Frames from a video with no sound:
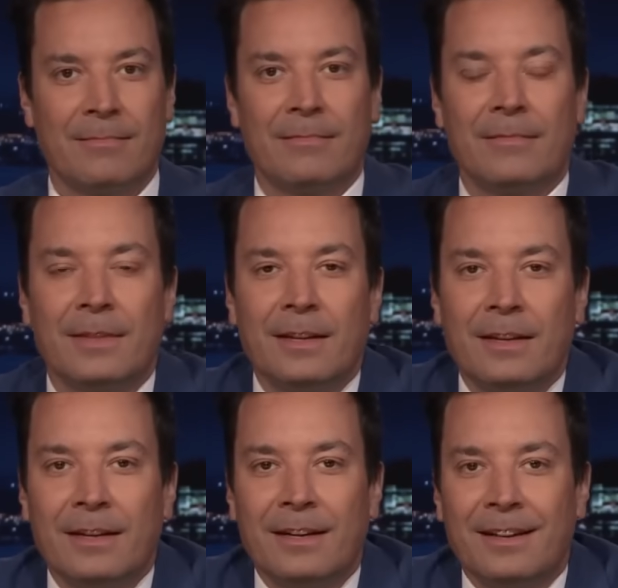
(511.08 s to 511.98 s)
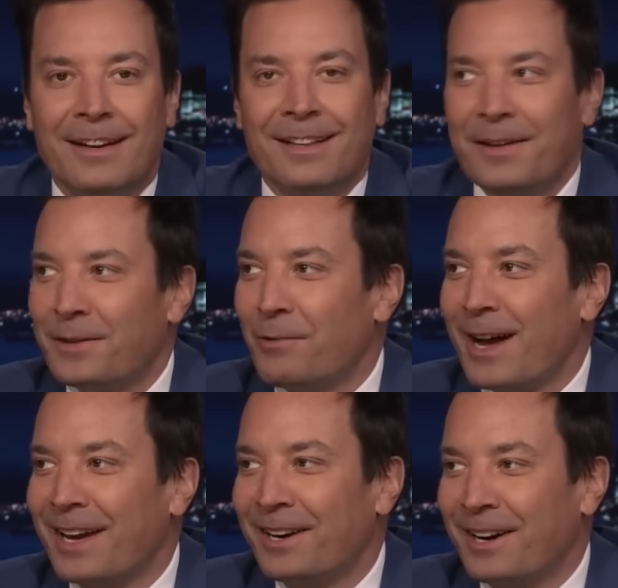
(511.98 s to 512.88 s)
Say! I love the
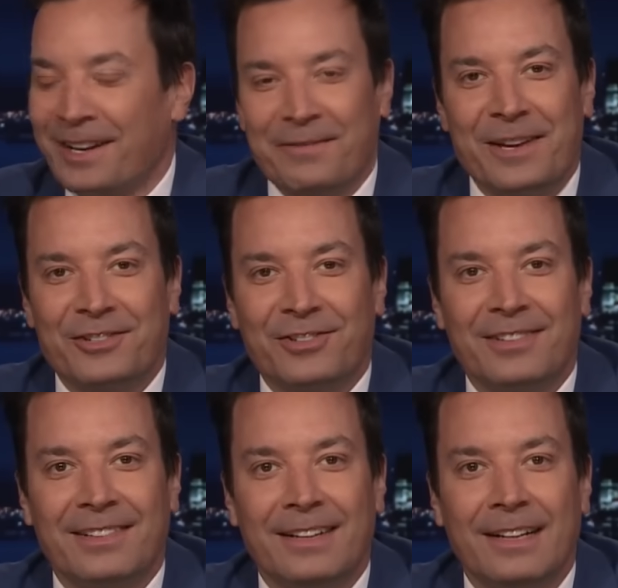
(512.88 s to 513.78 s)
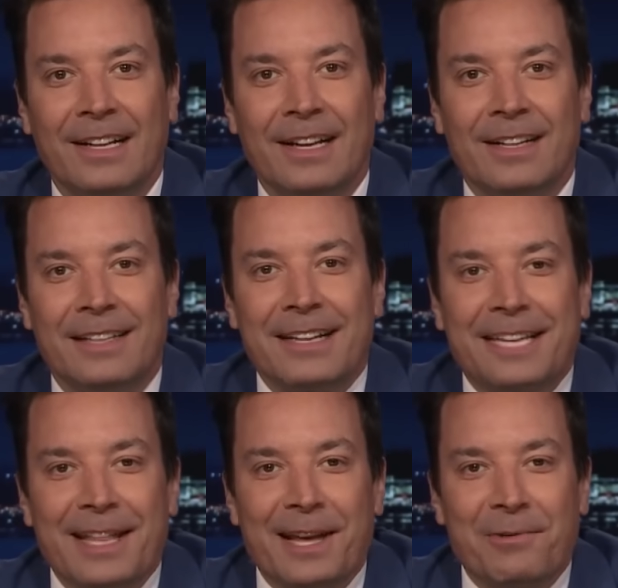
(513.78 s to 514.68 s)
Why IOTA convention. Next
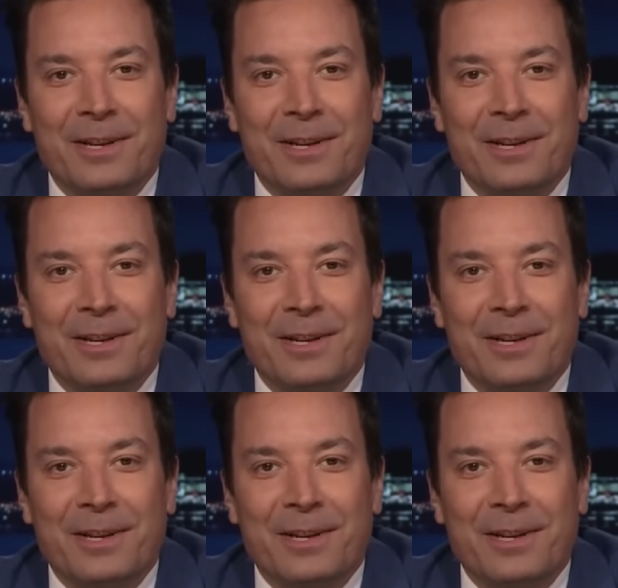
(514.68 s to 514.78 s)
headline